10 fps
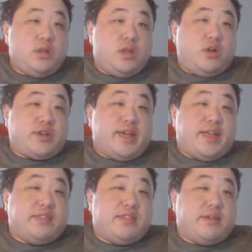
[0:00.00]

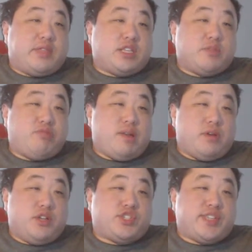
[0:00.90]
Okay, and uh, this is pretty
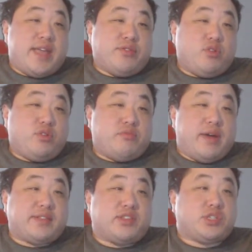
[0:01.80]
much standard,
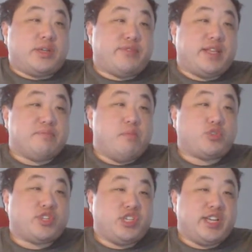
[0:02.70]
like the stuff that's
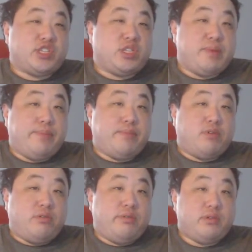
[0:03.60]
most suggested to
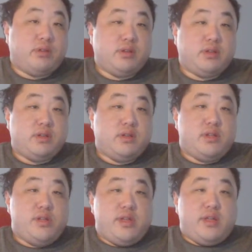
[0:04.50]
people.
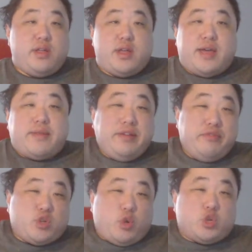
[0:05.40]
I'm not
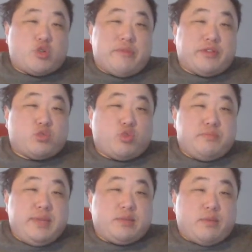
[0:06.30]
even sure what traffic
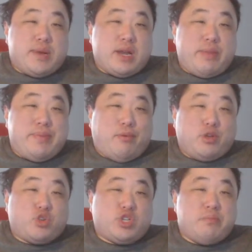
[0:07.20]
source means, but apparently people
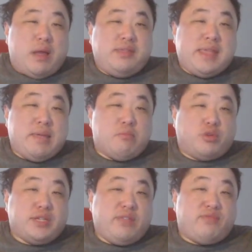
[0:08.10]
are searching my name
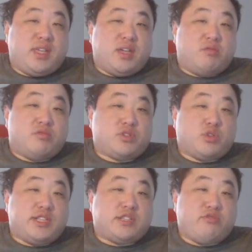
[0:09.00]
more than anything else,
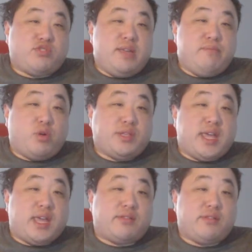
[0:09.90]
because it's
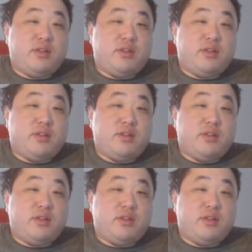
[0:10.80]
13.8.